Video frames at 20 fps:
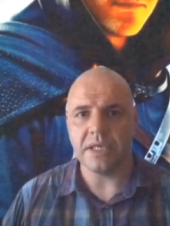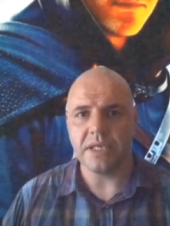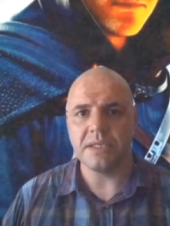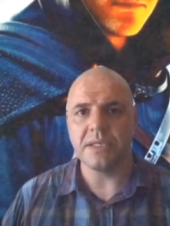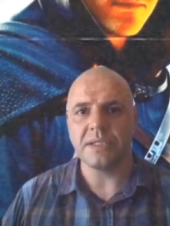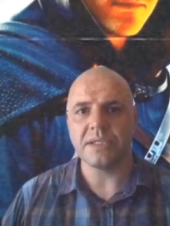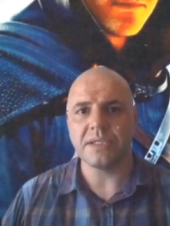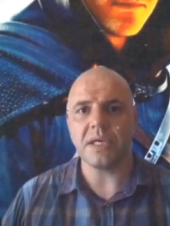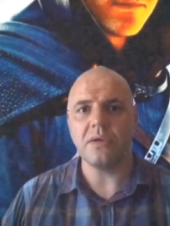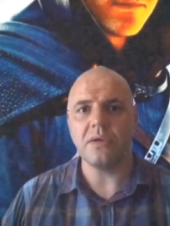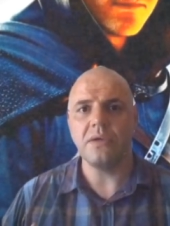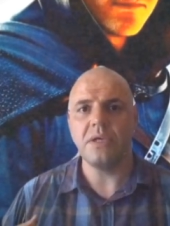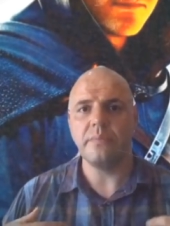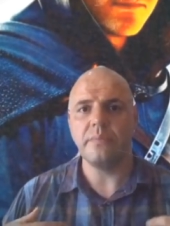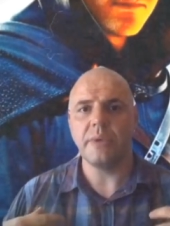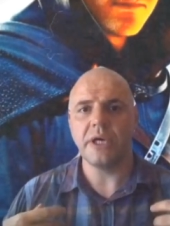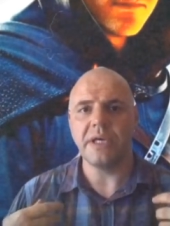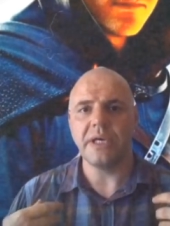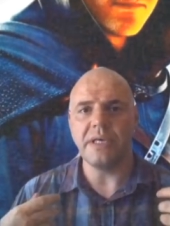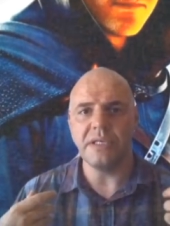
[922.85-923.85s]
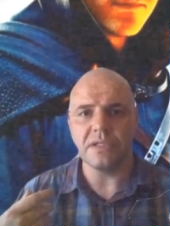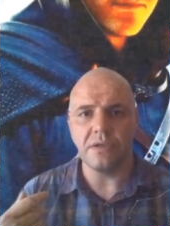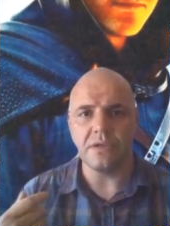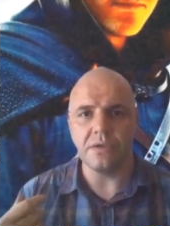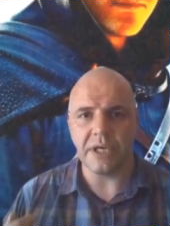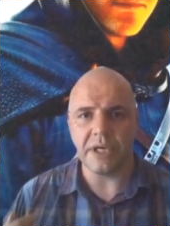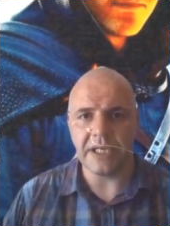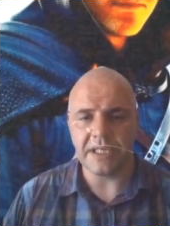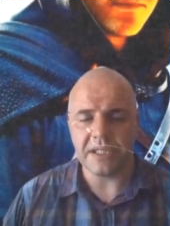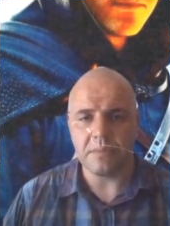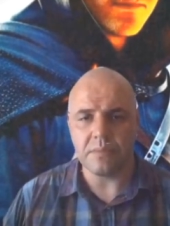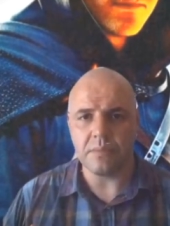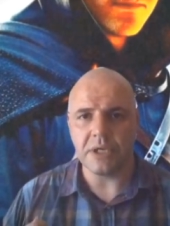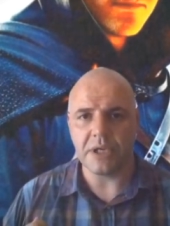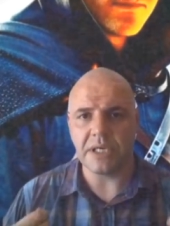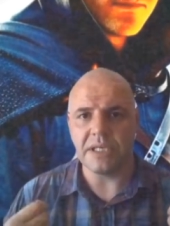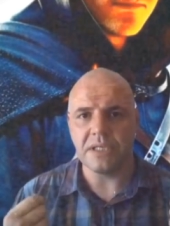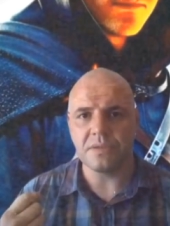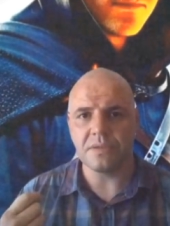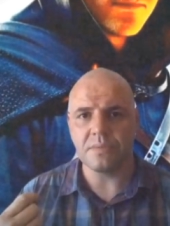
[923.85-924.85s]
And it's only by His grace and
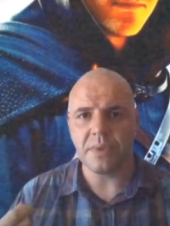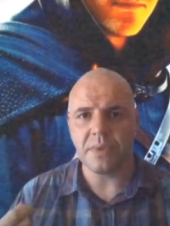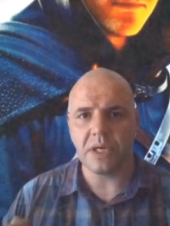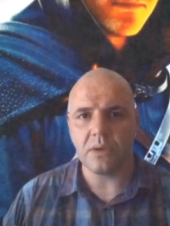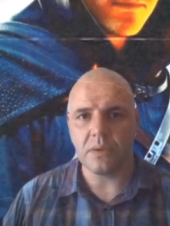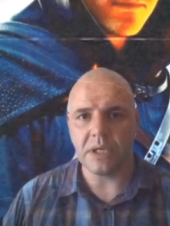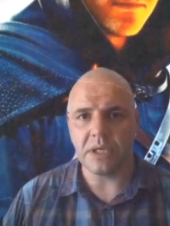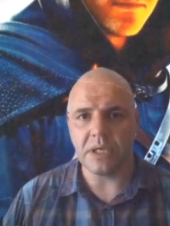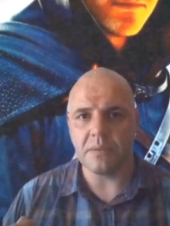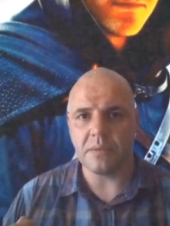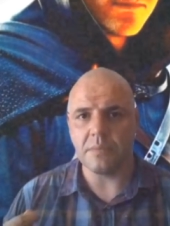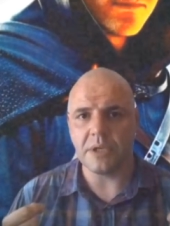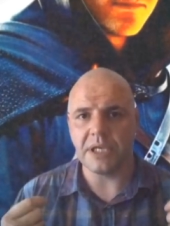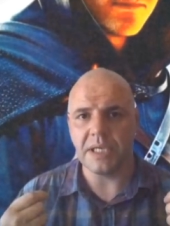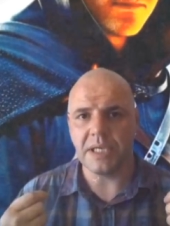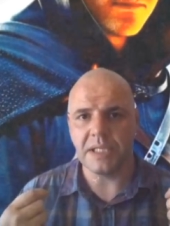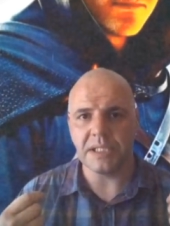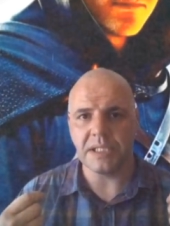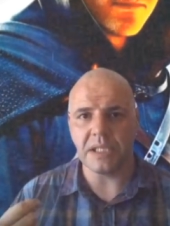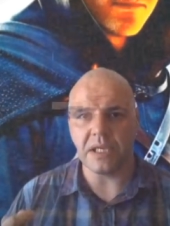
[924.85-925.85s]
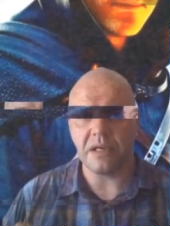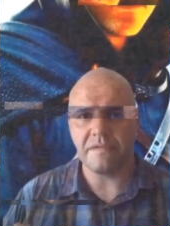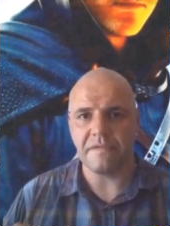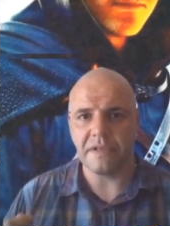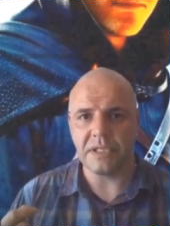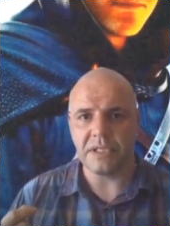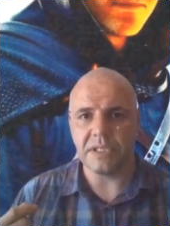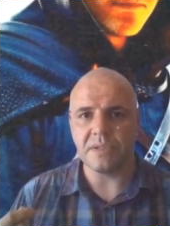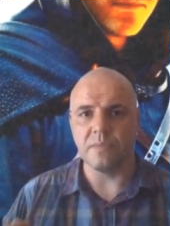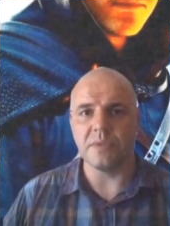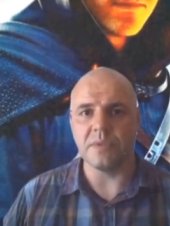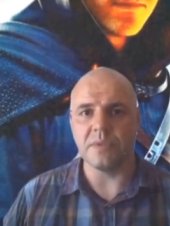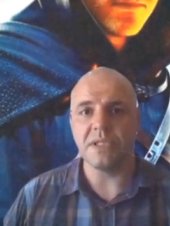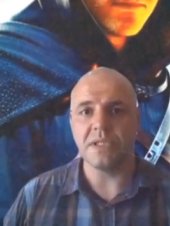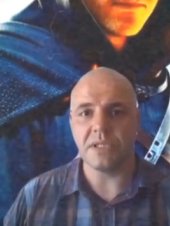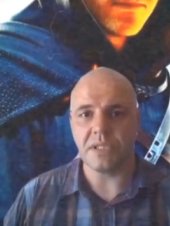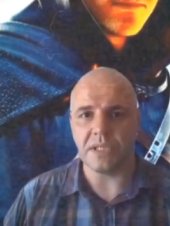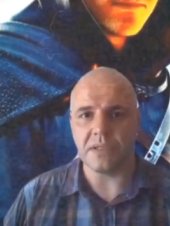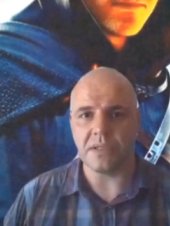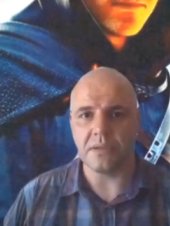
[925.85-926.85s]
by His power and by His love and His
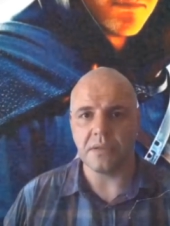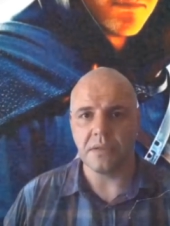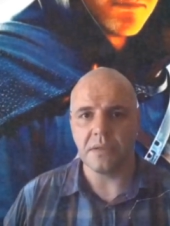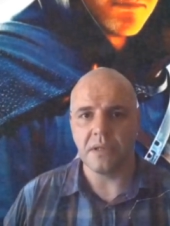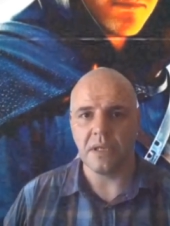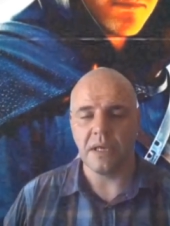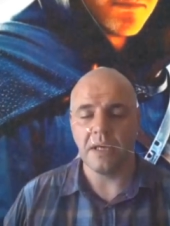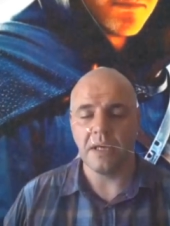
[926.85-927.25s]
mercy